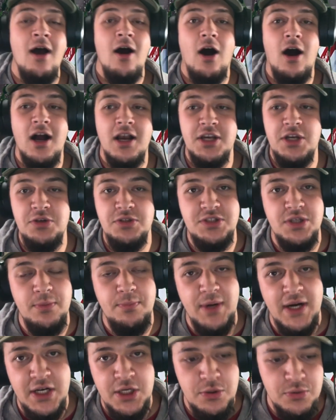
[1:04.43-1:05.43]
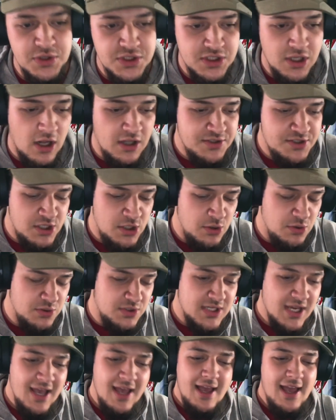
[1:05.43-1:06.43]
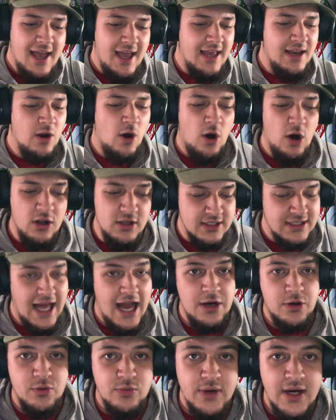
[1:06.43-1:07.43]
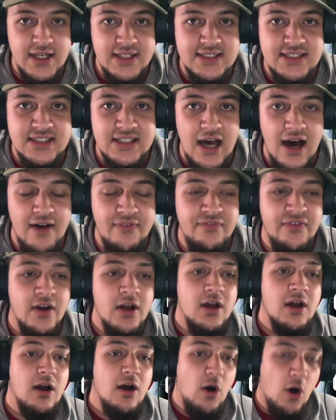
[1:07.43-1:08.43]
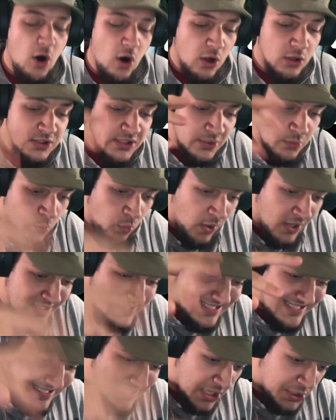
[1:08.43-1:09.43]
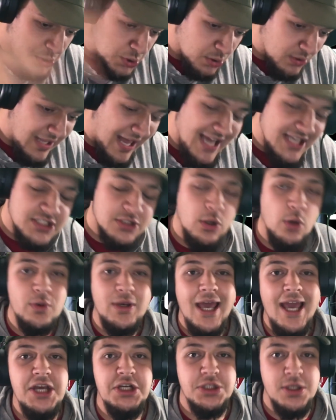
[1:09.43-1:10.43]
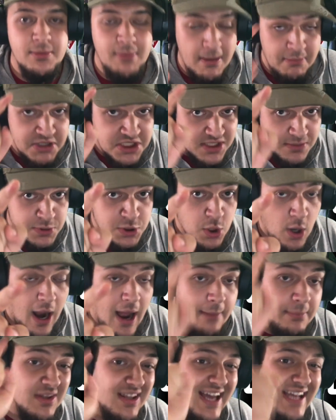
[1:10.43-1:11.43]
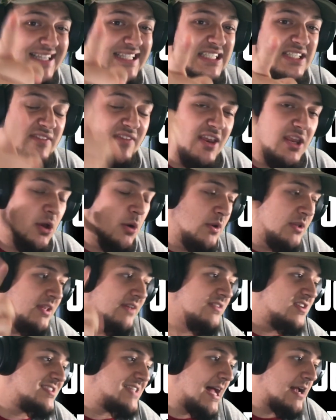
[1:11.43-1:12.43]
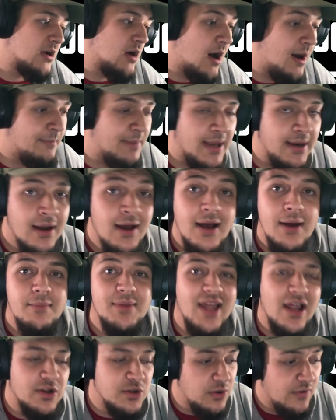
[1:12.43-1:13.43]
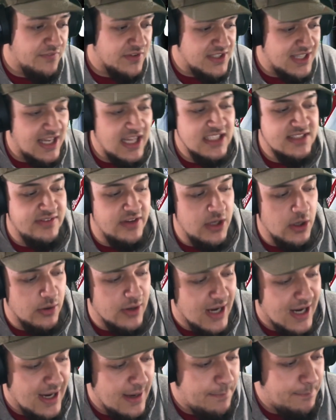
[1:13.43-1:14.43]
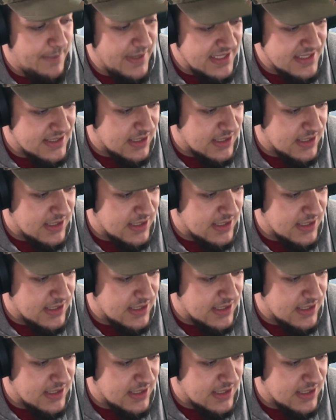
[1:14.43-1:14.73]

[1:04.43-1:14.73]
on YouTube, bringing you results, news, and all of that great stuff all in one centralized location. Remember, subscribe, like this video, and leave us that comment. But that'll do it for today's video, guy. Peace